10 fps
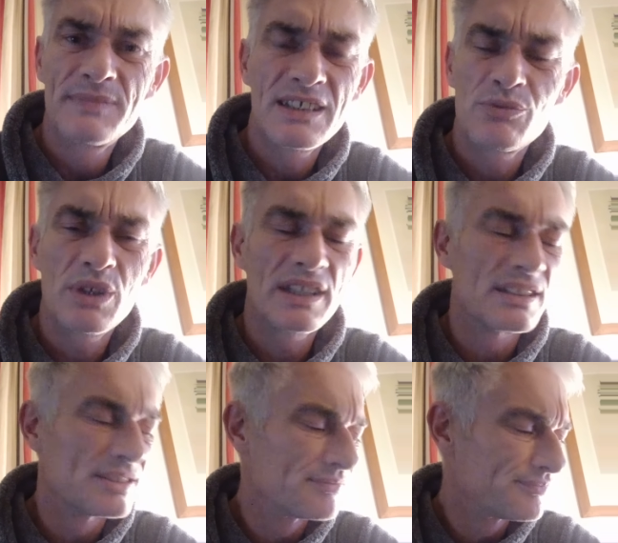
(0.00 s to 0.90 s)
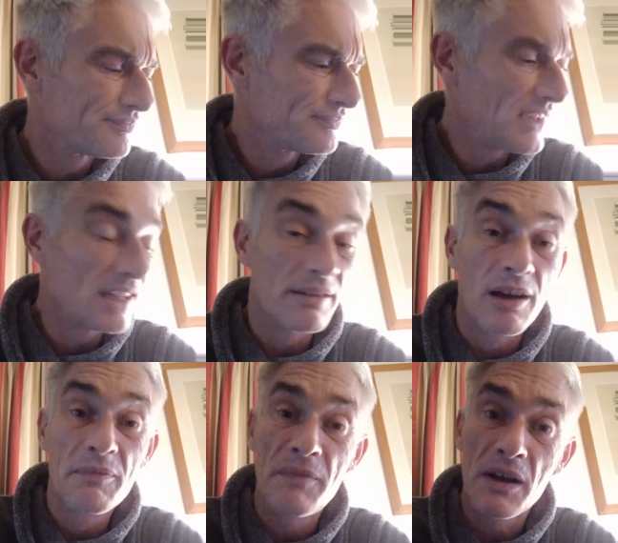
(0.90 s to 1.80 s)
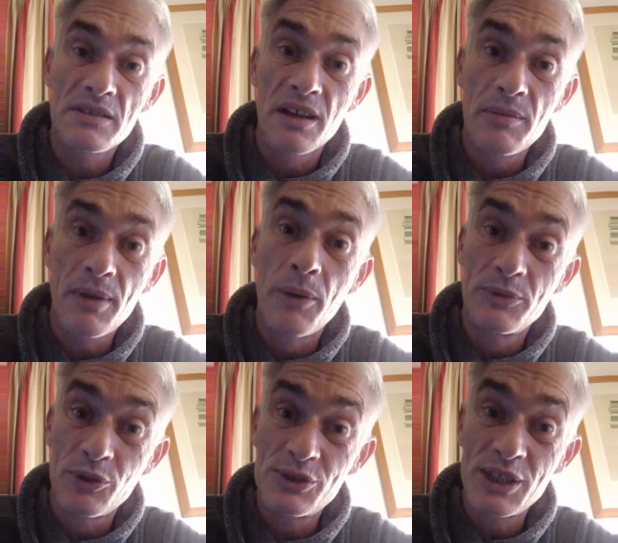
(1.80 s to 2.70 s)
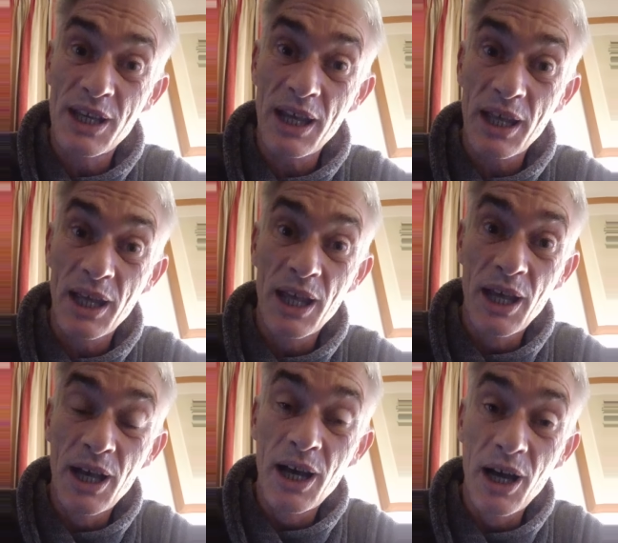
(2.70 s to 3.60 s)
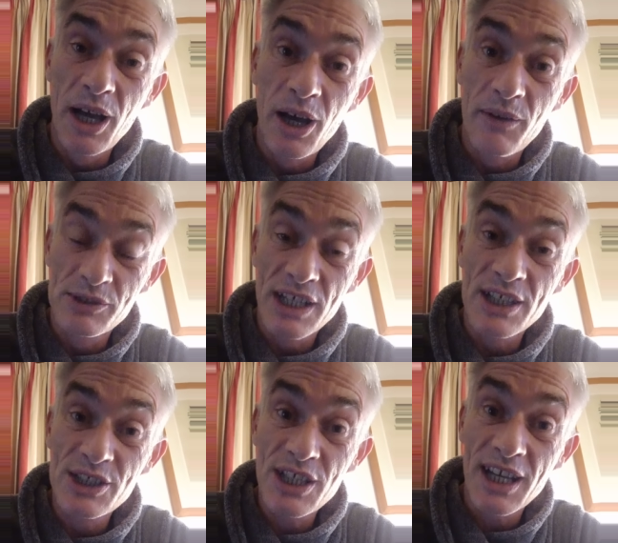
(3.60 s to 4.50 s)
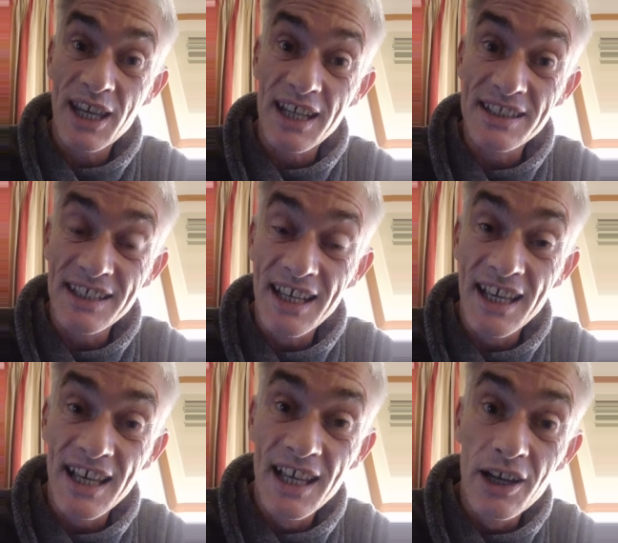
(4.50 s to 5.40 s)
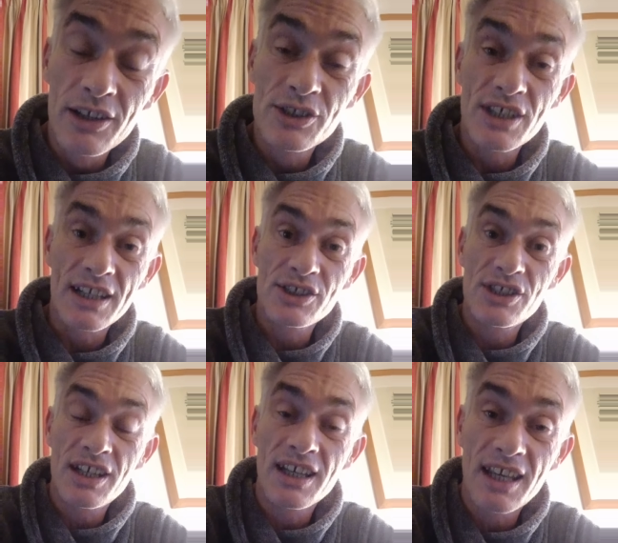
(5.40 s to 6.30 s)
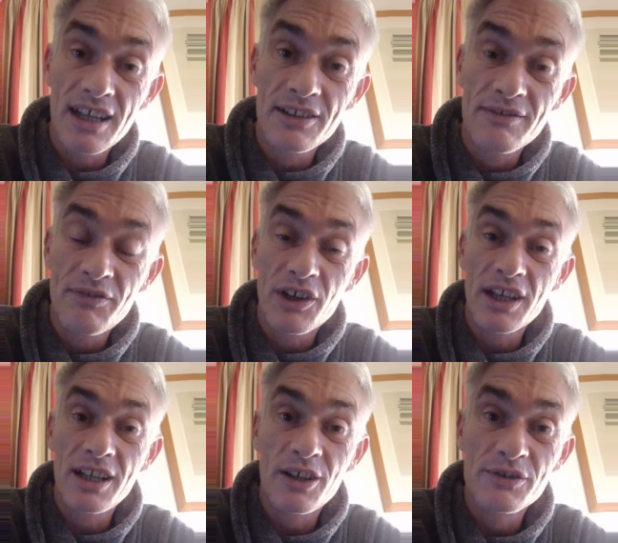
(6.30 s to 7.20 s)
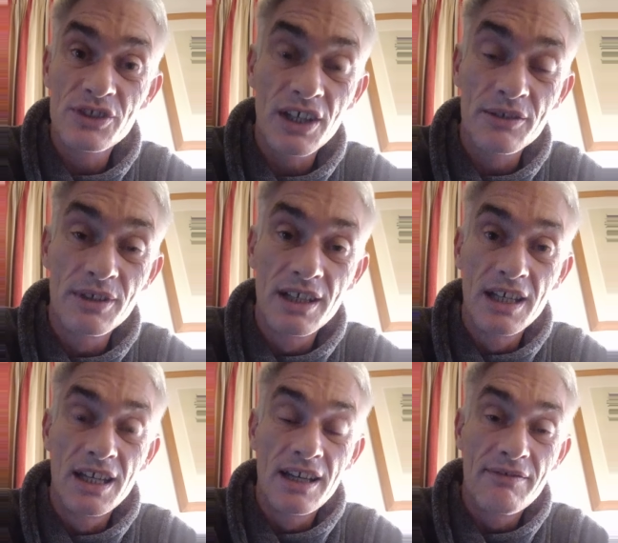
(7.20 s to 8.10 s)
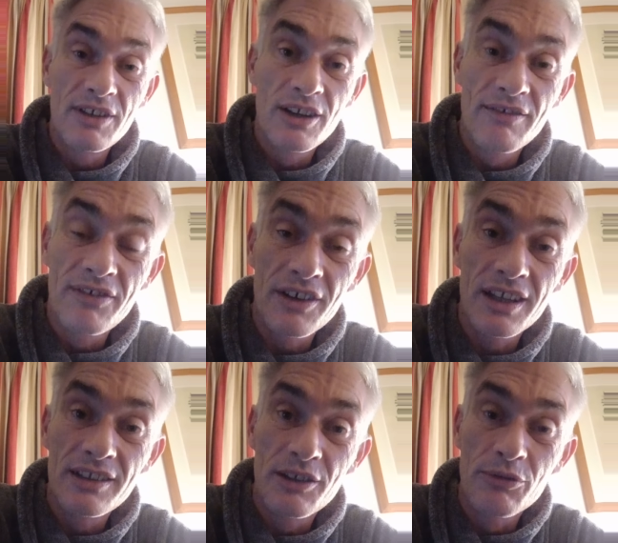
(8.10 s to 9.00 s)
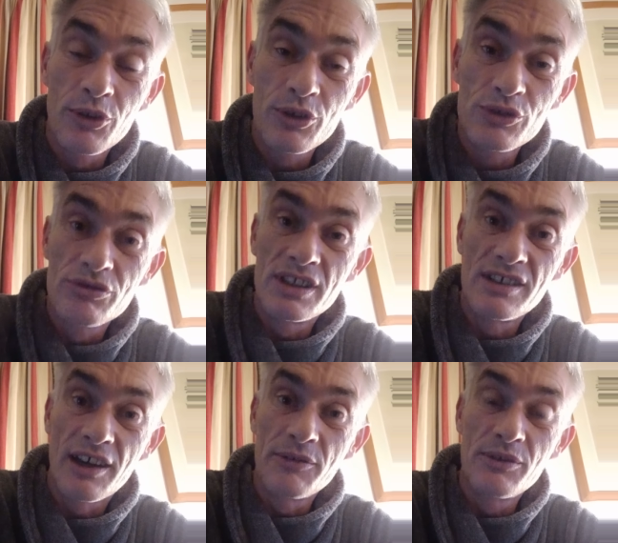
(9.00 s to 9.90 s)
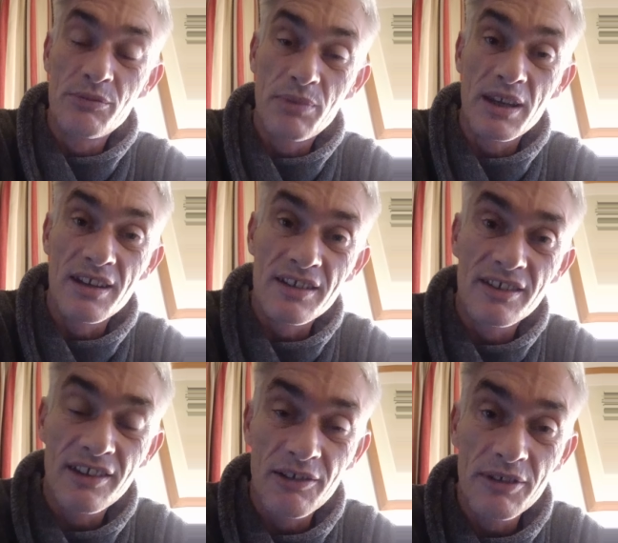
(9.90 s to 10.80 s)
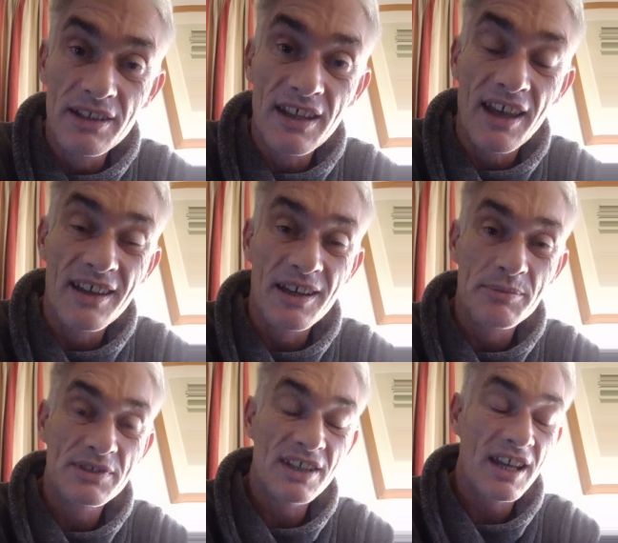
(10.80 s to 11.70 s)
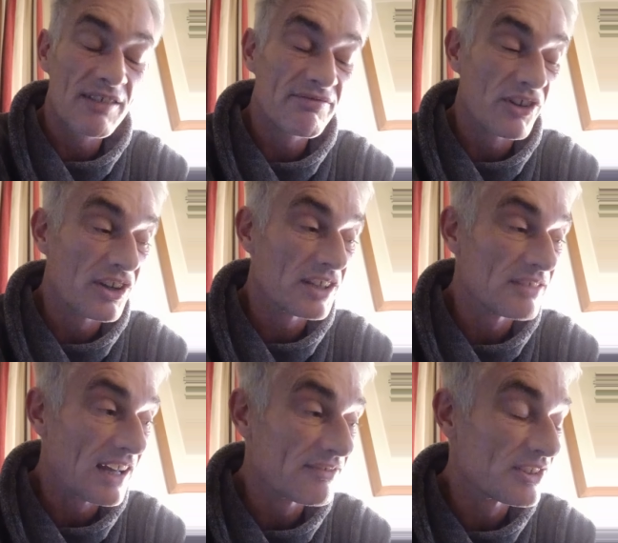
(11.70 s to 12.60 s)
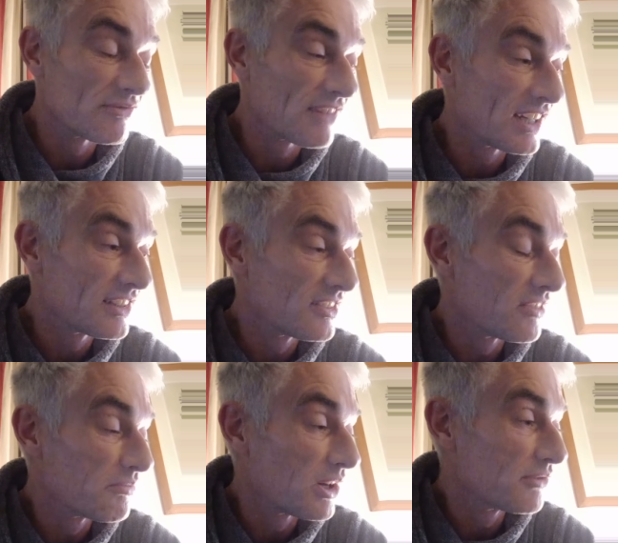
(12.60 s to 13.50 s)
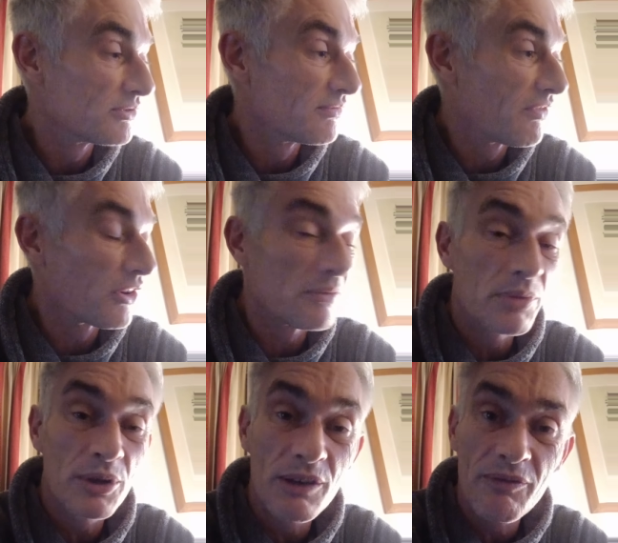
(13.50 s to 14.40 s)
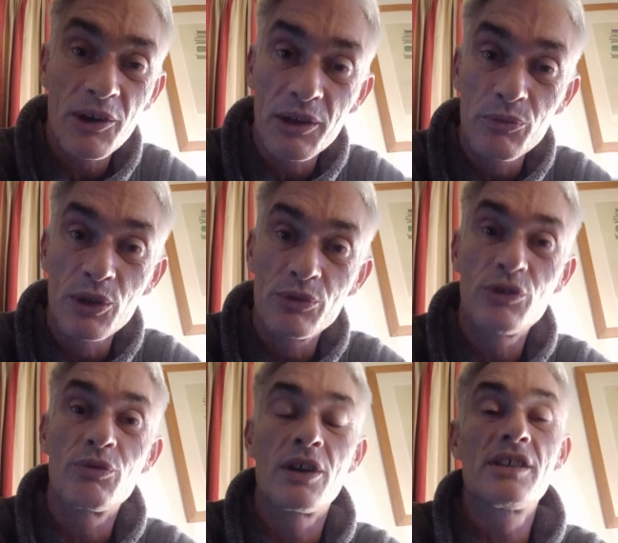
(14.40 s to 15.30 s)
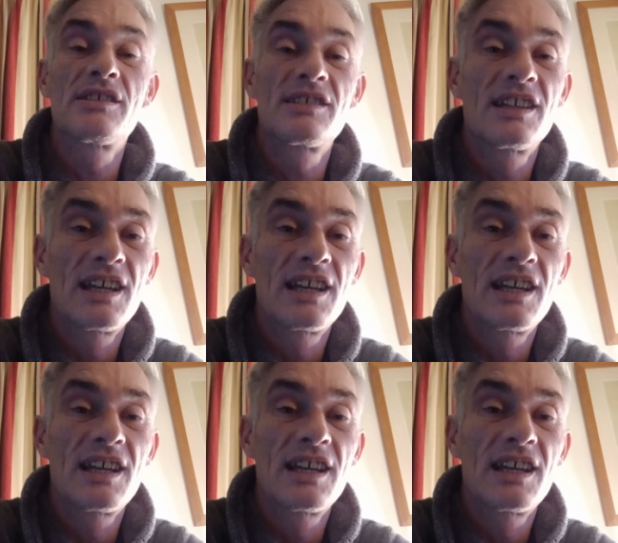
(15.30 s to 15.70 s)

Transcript: It's weird. Anyway, I'm fucked up. I'm Dodgy Git. I'll chat shit again. Yeah. I chat shit again on fucking live show. If you like fucking derogatory tones, being insulted, getting upset, fucking having a rant and a moan and fucking putting the fucking world to rights,